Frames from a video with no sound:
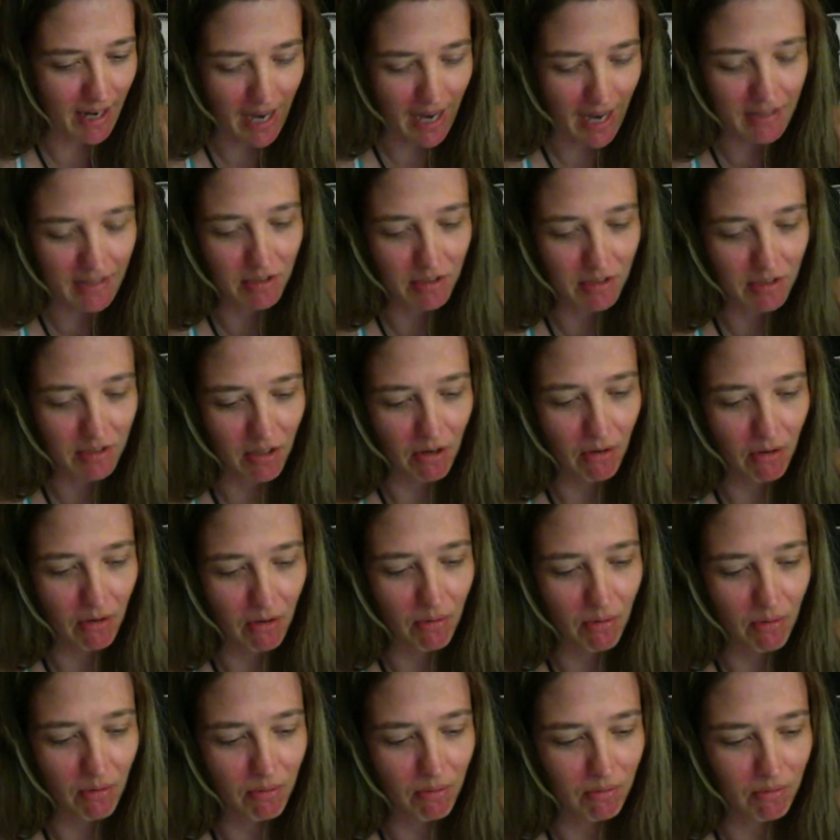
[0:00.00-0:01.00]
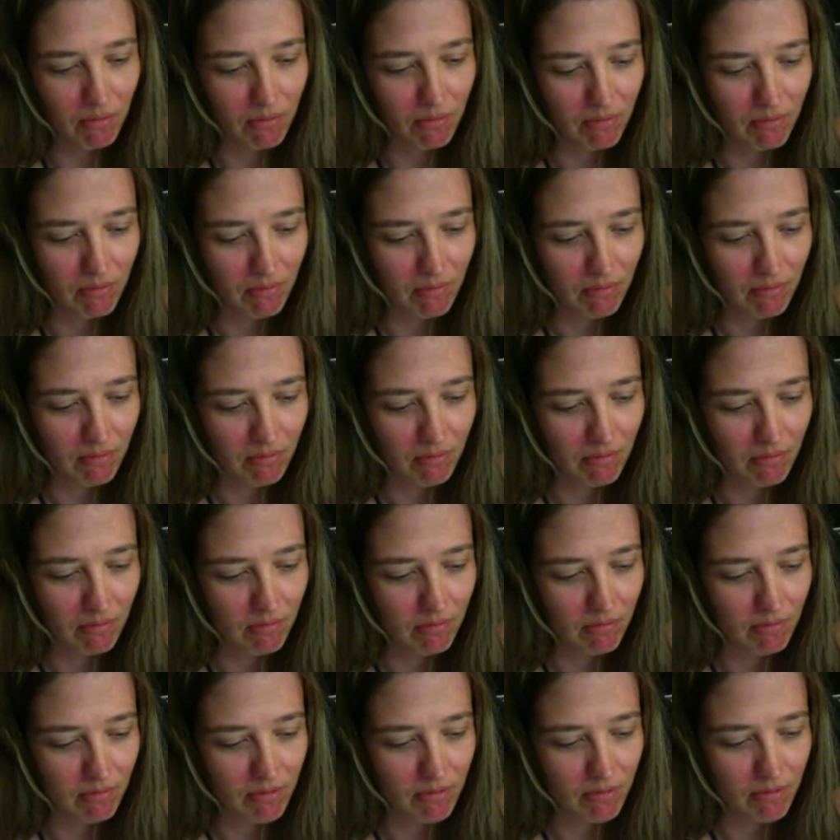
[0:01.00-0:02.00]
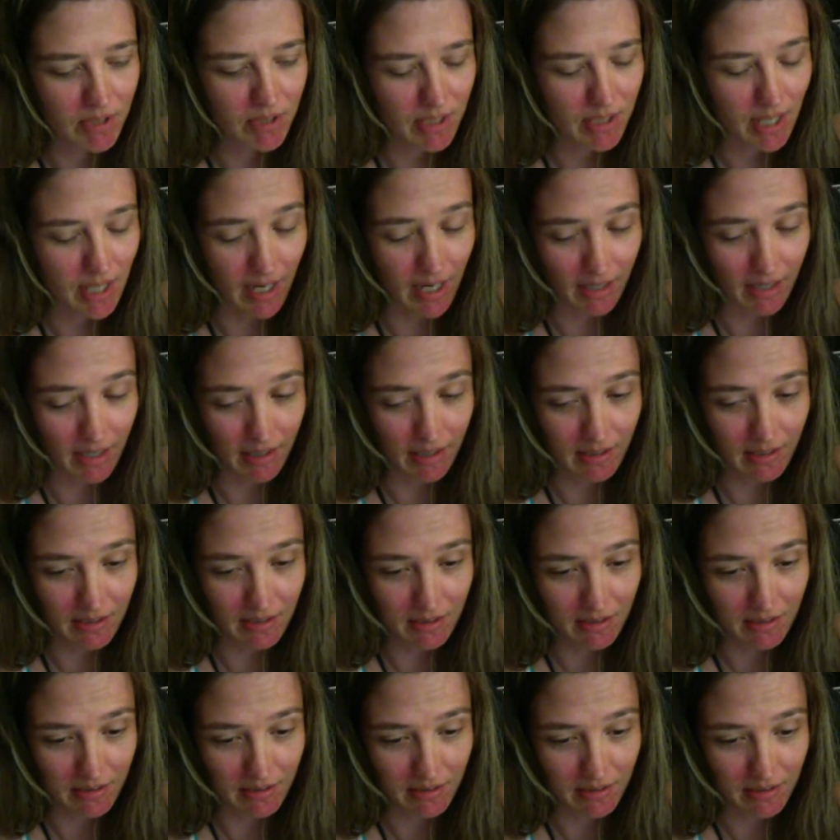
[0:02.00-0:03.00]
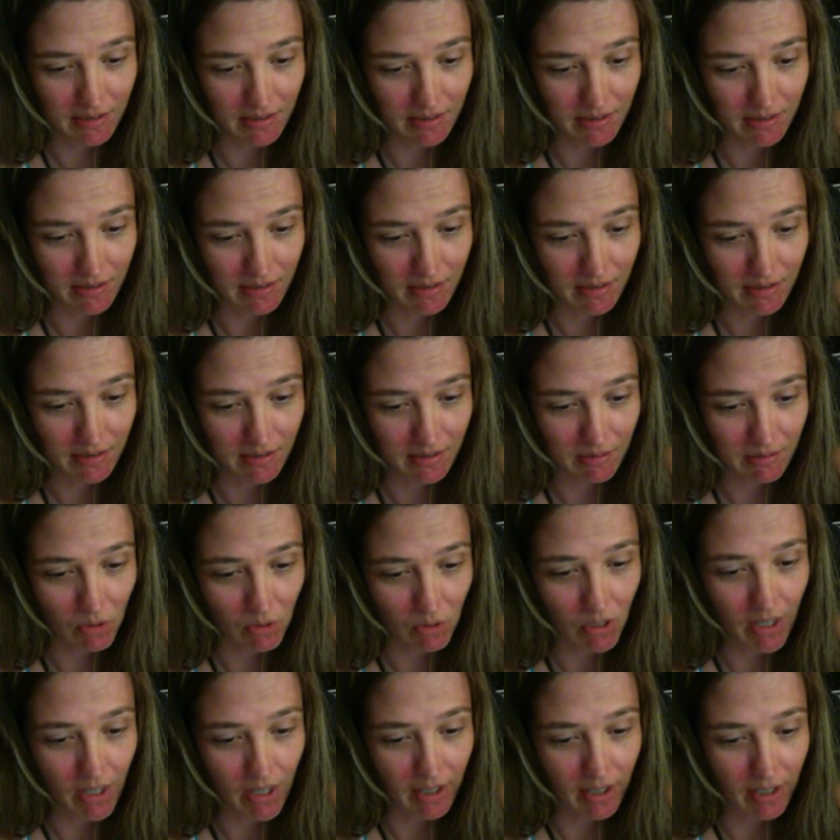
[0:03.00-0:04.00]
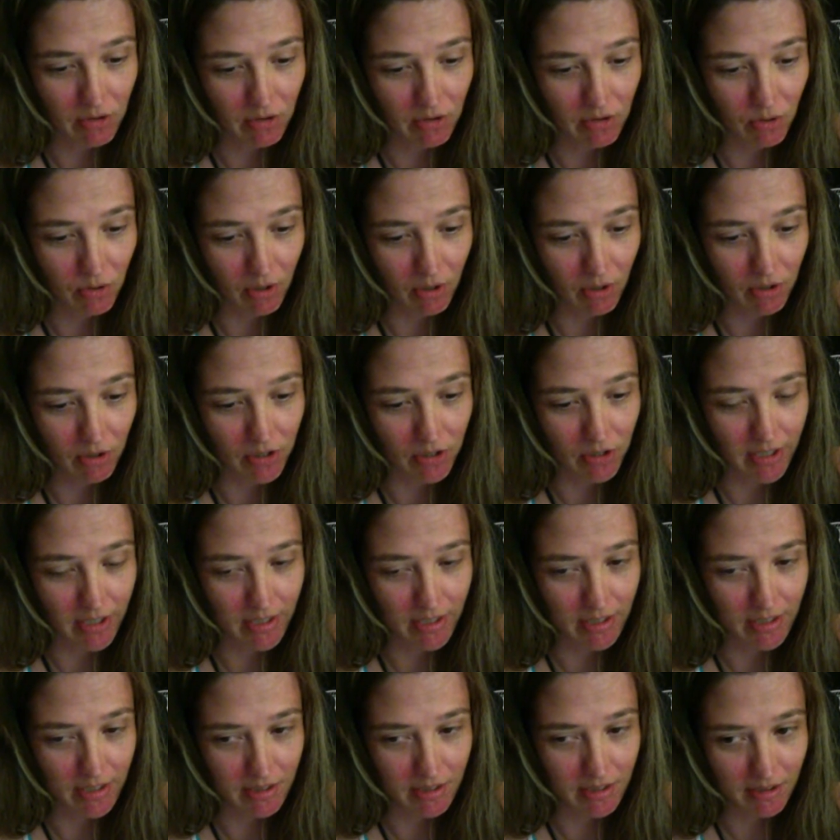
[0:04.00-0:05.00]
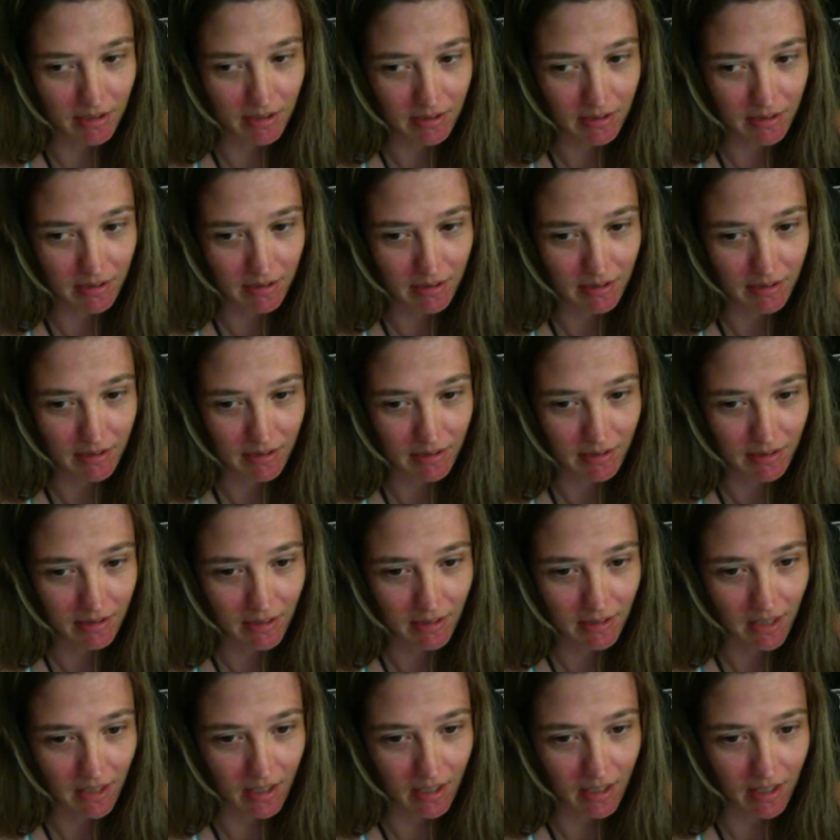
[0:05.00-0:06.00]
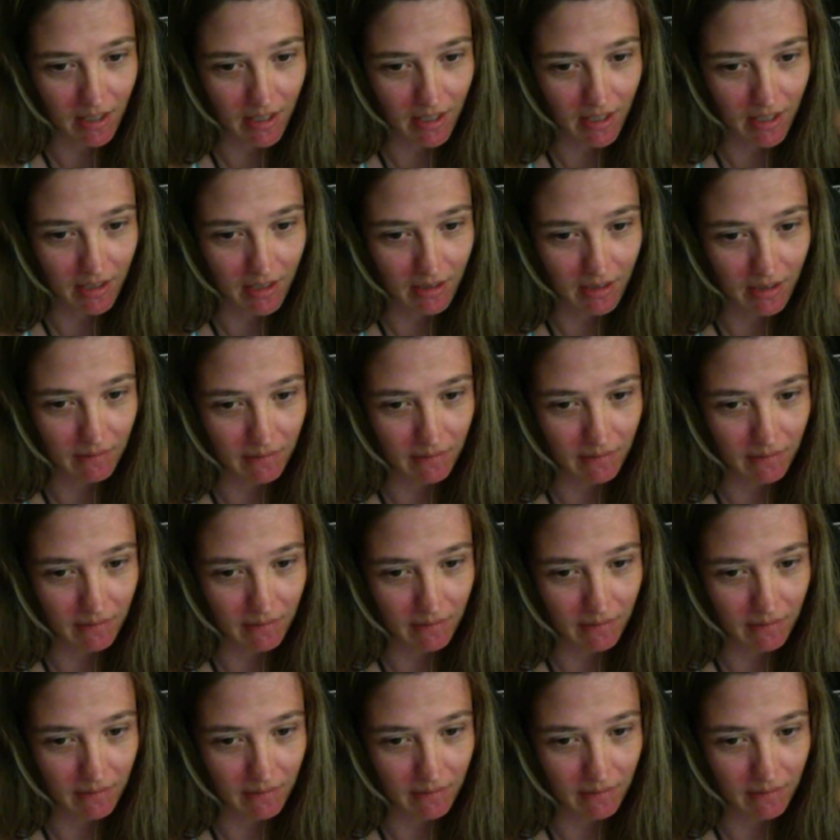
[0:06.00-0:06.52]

no sex, more like androgynous, kind of like,